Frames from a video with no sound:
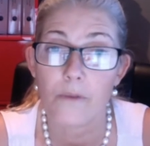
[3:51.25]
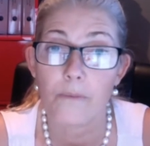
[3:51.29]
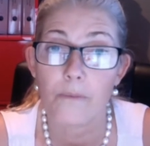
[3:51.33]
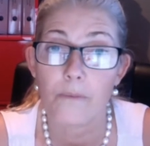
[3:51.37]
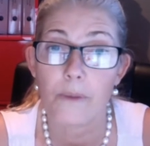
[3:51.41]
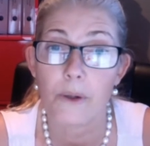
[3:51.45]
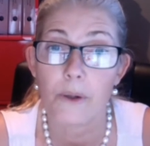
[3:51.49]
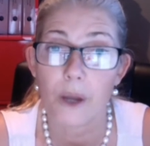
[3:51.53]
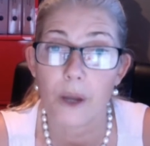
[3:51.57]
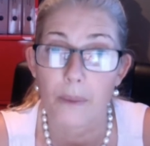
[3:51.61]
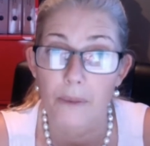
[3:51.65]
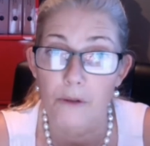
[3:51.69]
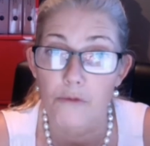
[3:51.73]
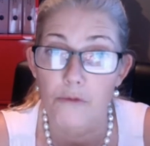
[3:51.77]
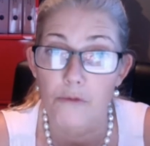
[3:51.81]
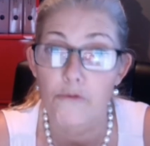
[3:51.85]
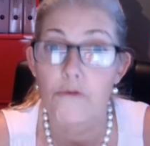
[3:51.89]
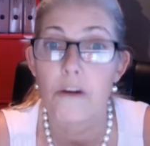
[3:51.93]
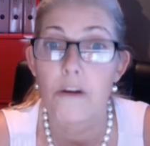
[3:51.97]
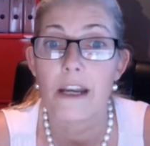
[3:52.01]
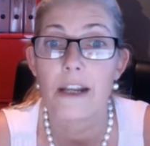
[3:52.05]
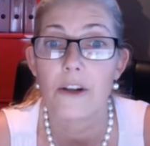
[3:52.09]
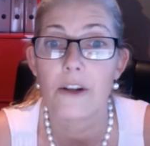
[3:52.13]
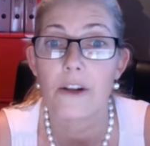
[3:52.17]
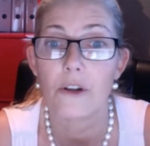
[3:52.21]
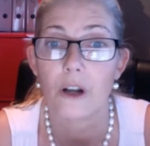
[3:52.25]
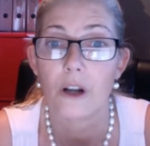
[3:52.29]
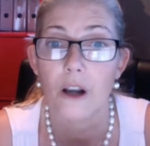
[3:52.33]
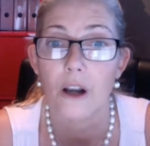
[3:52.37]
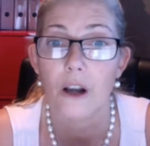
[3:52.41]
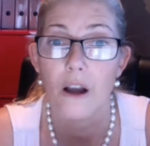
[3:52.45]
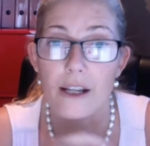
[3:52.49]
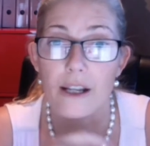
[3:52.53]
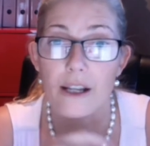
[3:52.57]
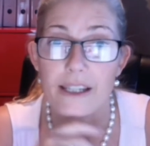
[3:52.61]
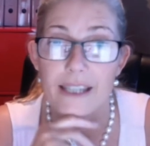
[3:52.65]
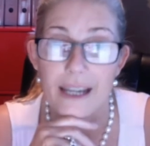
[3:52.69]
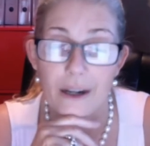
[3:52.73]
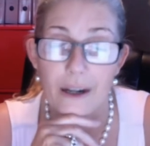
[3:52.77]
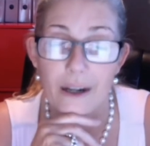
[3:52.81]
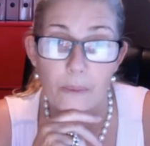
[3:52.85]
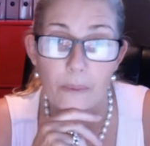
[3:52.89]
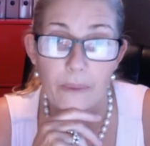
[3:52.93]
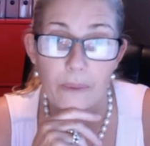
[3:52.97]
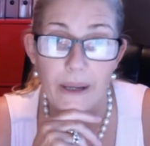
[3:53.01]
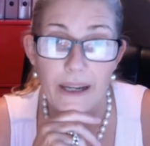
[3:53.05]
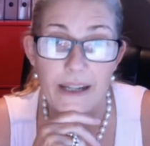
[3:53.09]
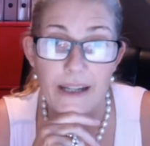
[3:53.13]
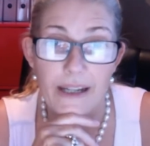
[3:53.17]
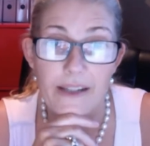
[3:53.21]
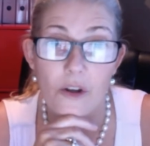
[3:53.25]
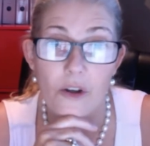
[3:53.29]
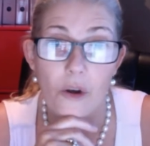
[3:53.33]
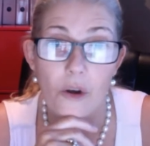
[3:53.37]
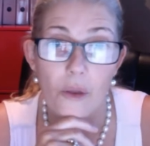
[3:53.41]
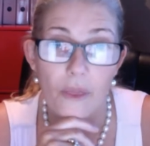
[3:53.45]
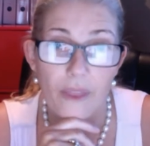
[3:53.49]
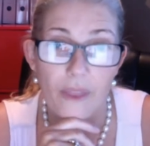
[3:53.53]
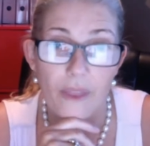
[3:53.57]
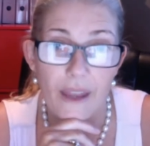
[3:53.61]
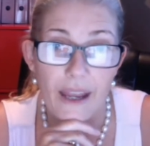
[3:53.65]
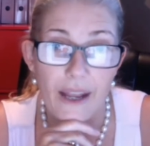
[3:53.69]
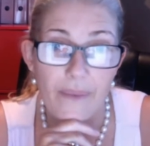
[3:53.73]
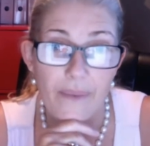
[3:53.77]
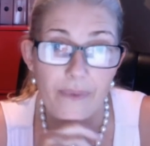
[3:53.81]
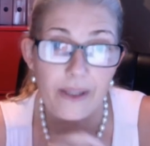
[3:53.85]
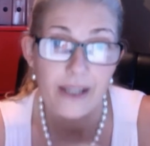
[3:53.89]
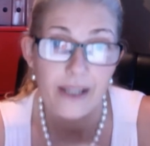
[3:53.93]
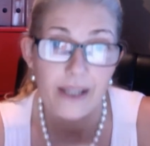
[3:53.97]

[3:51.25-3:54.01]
built up a really good clientele base on that